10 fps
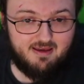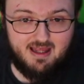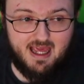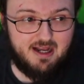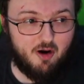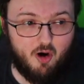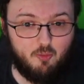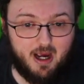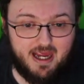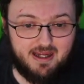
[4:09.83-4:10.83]
and
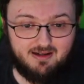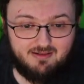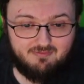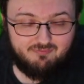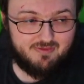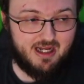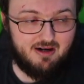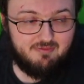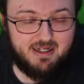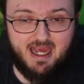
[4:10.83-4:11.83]
Owe, they don't
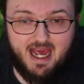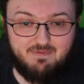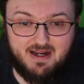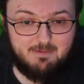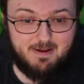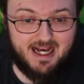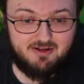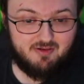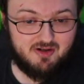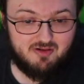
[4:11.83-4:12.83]
really have any pass
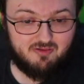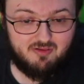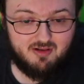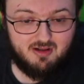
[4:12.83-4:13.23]
rushers.